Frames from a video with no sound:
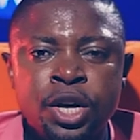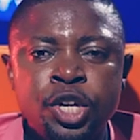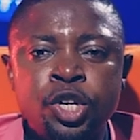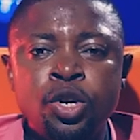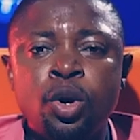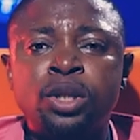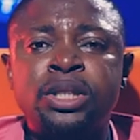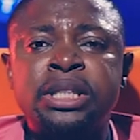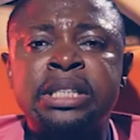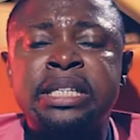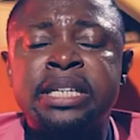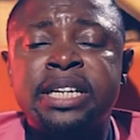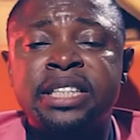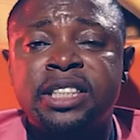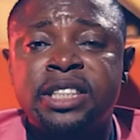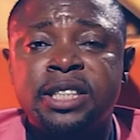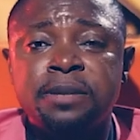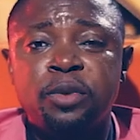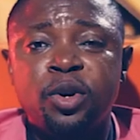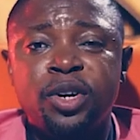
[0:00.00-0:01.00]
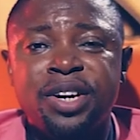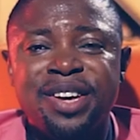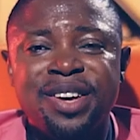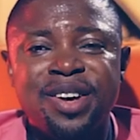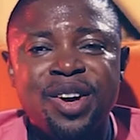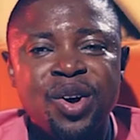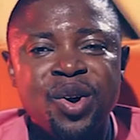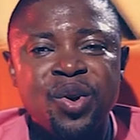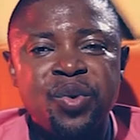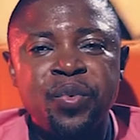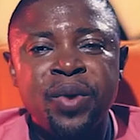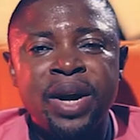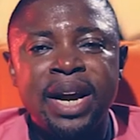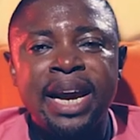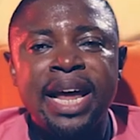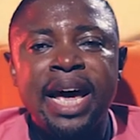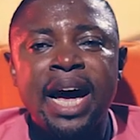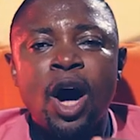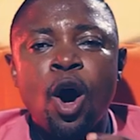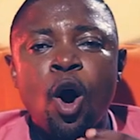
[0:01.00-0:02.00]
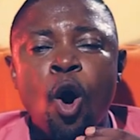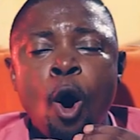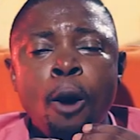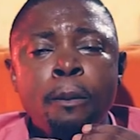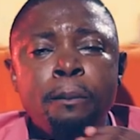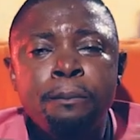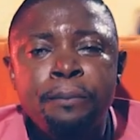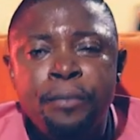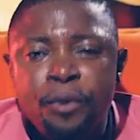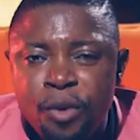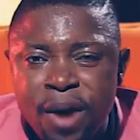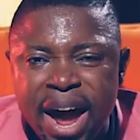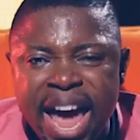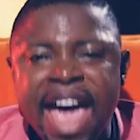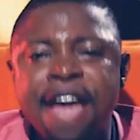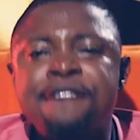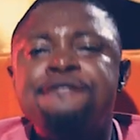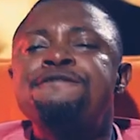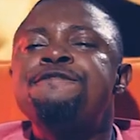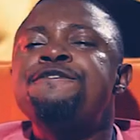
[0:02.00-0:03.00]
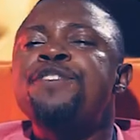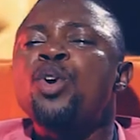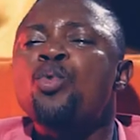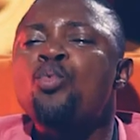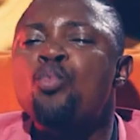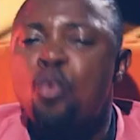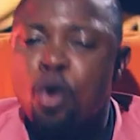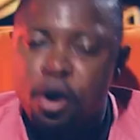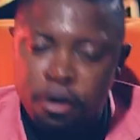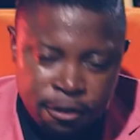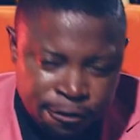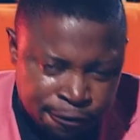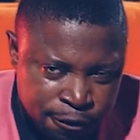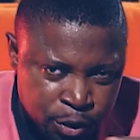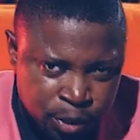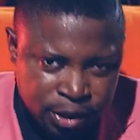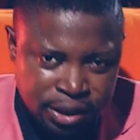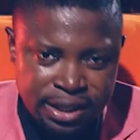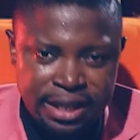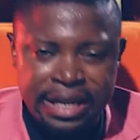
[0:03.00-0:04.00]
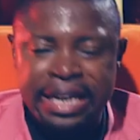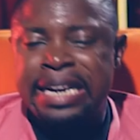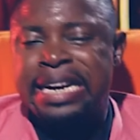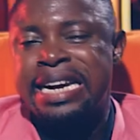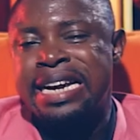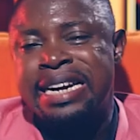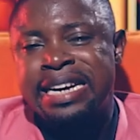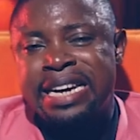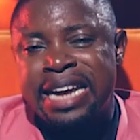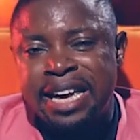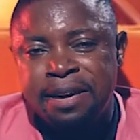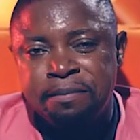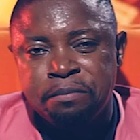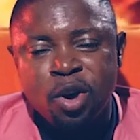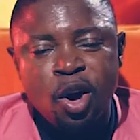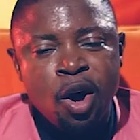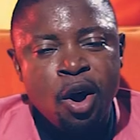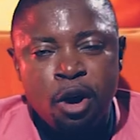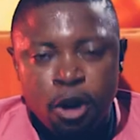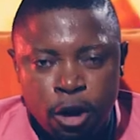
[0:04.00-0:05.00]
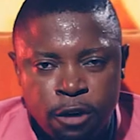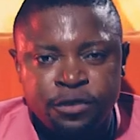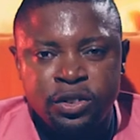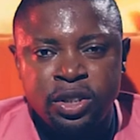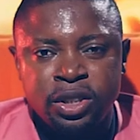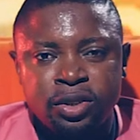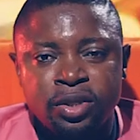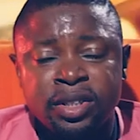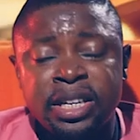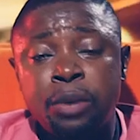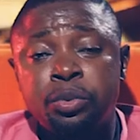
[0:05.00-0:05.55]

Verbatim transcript: Your testimony will humble every one of us in the name of Jesus.